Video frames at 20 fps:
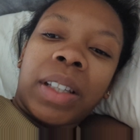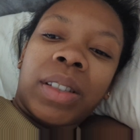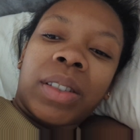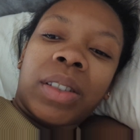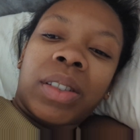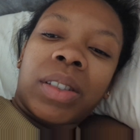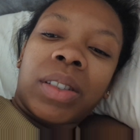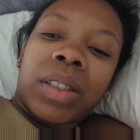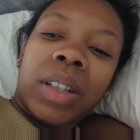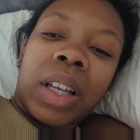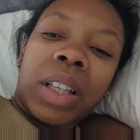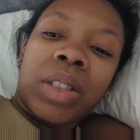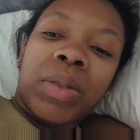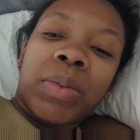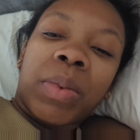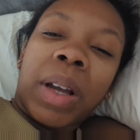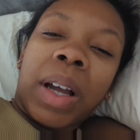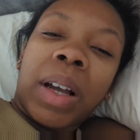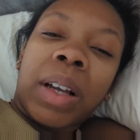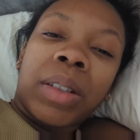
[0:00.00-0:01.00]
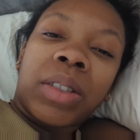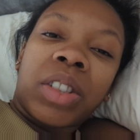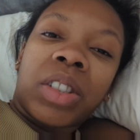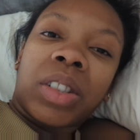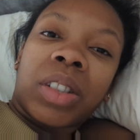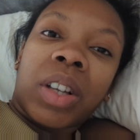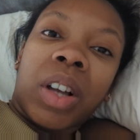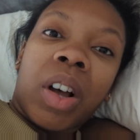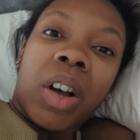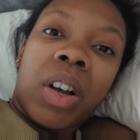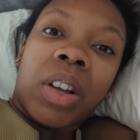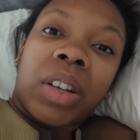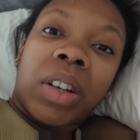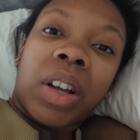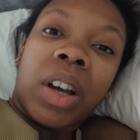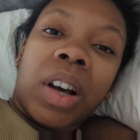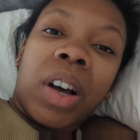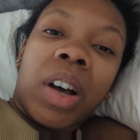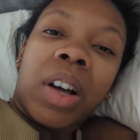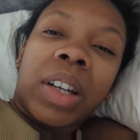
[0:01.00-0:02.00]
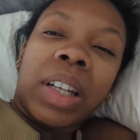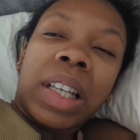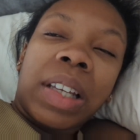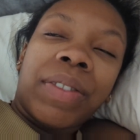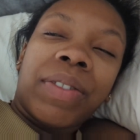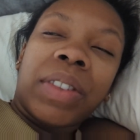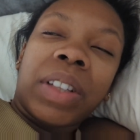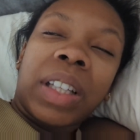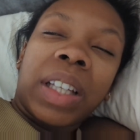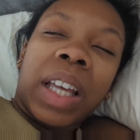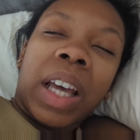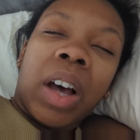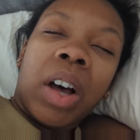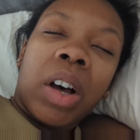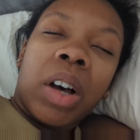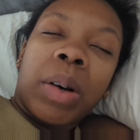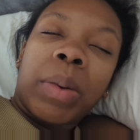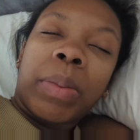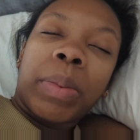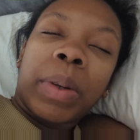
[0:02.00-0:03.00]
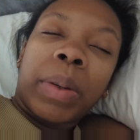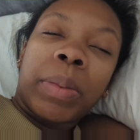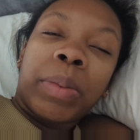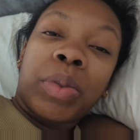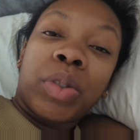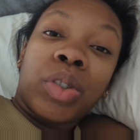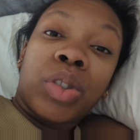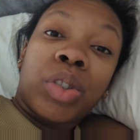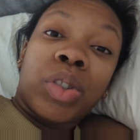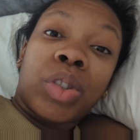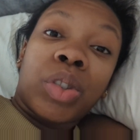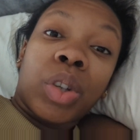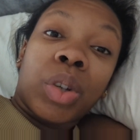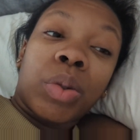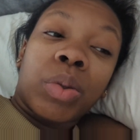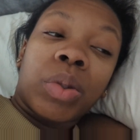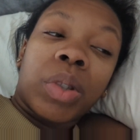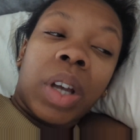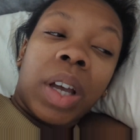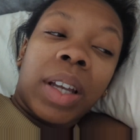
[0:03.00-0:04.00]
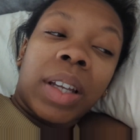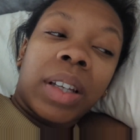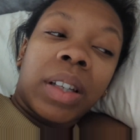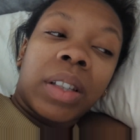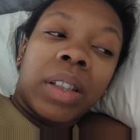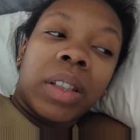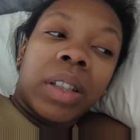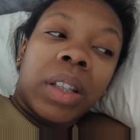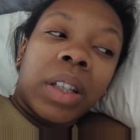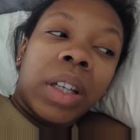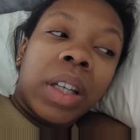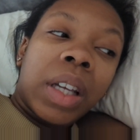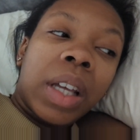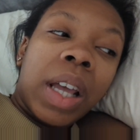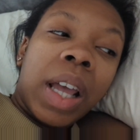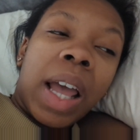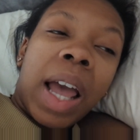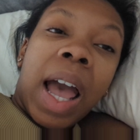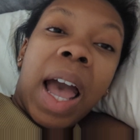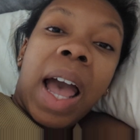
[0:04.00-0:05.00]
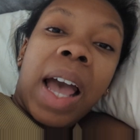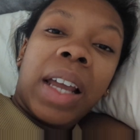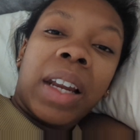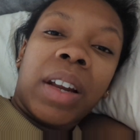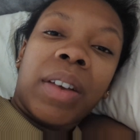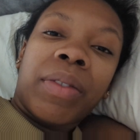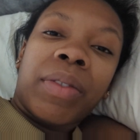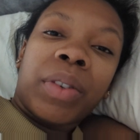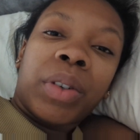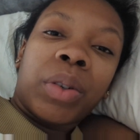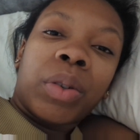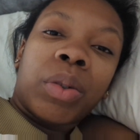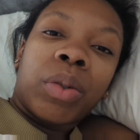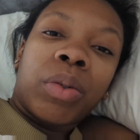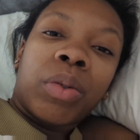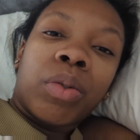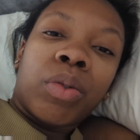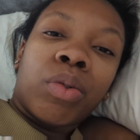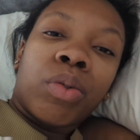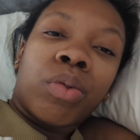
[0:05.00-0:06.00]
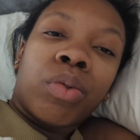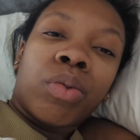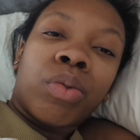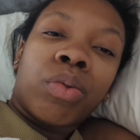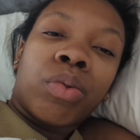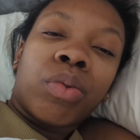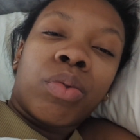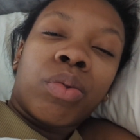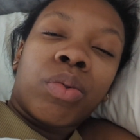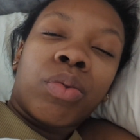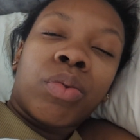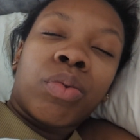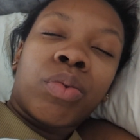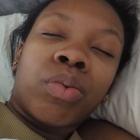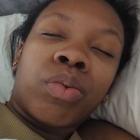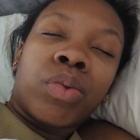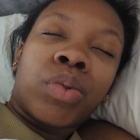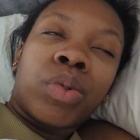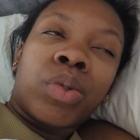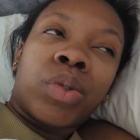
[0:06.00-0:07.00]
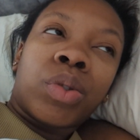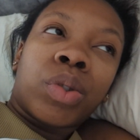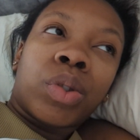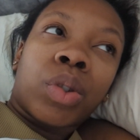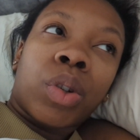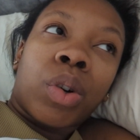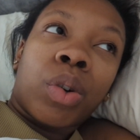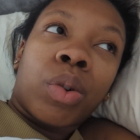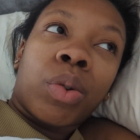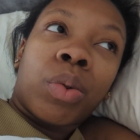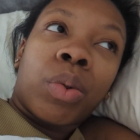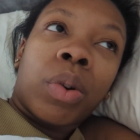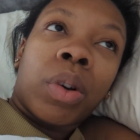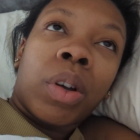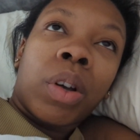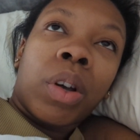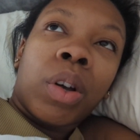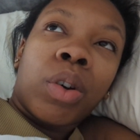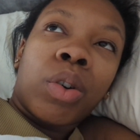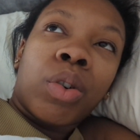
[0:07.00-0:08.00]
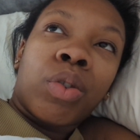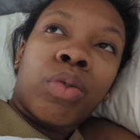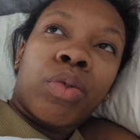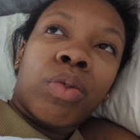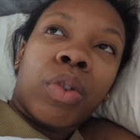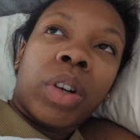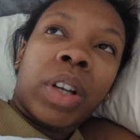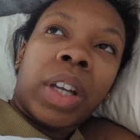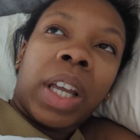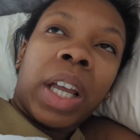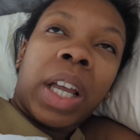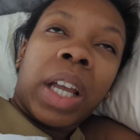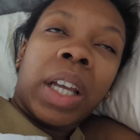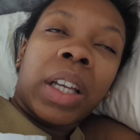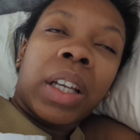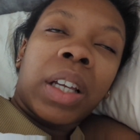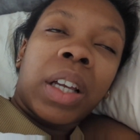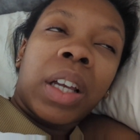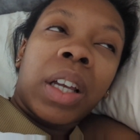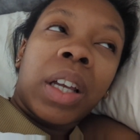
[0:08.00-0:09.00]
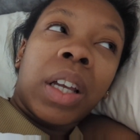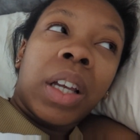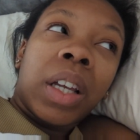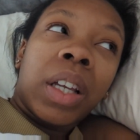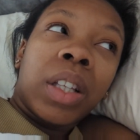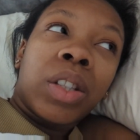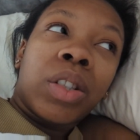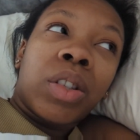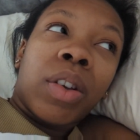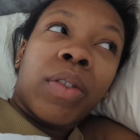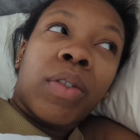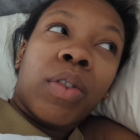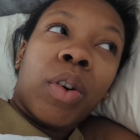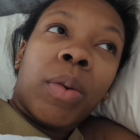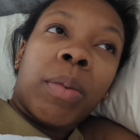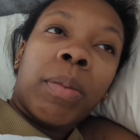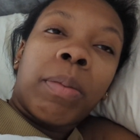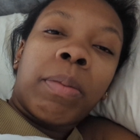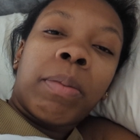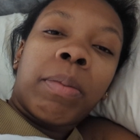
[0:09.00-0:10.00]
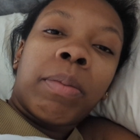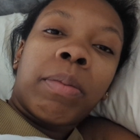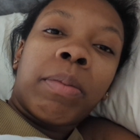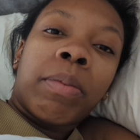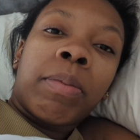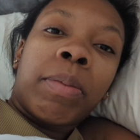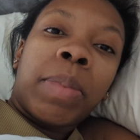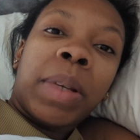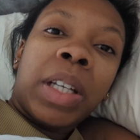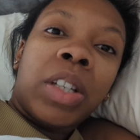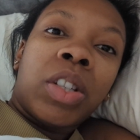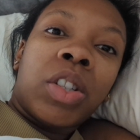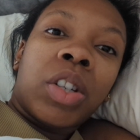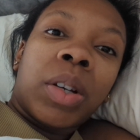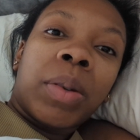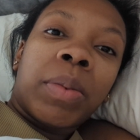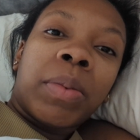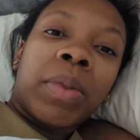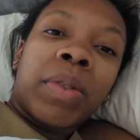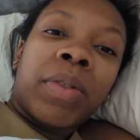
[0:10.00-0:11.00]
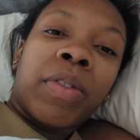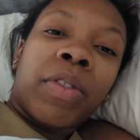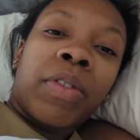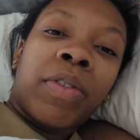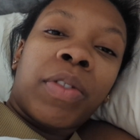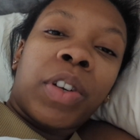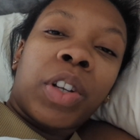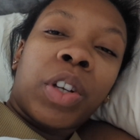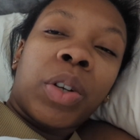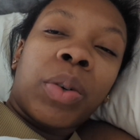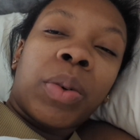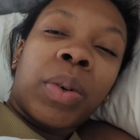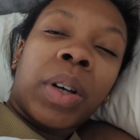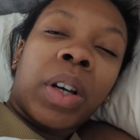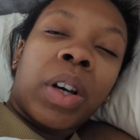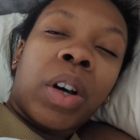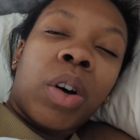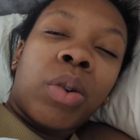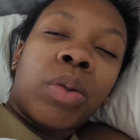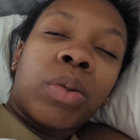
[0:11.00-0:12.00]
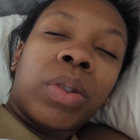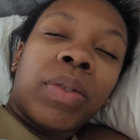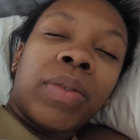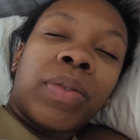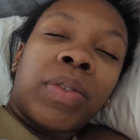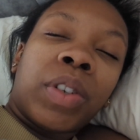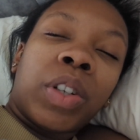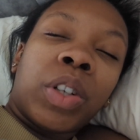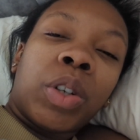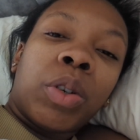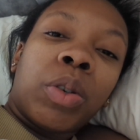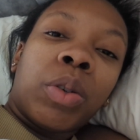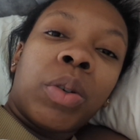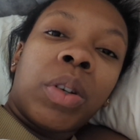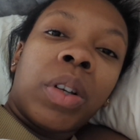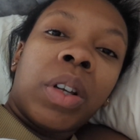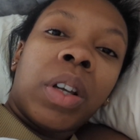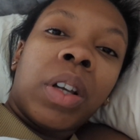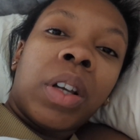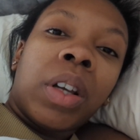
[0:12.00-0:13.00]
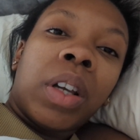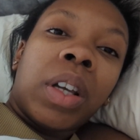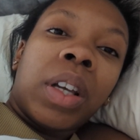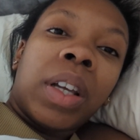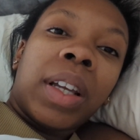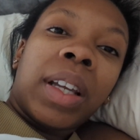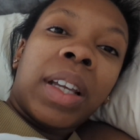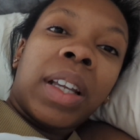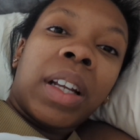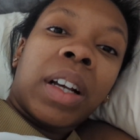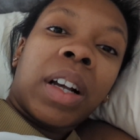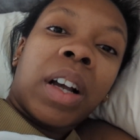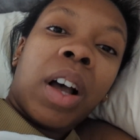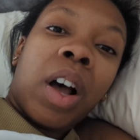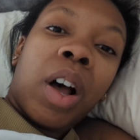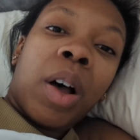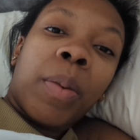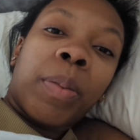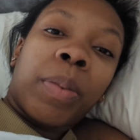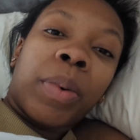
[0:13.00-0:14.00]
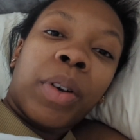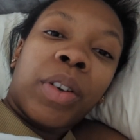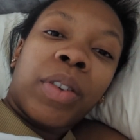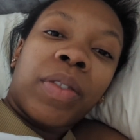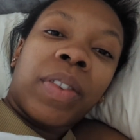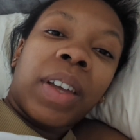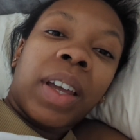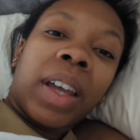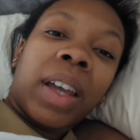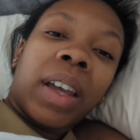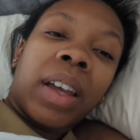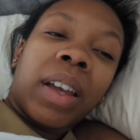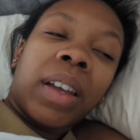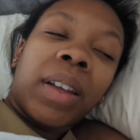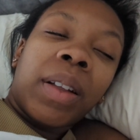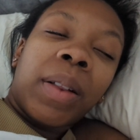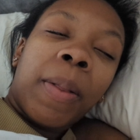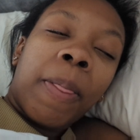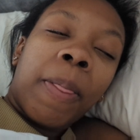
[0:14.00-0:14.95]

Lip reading: because I can't even get up. I'm just so tired. And I feel so groggy. So I've got Beecham's for flu, and cold and flu in a cup over here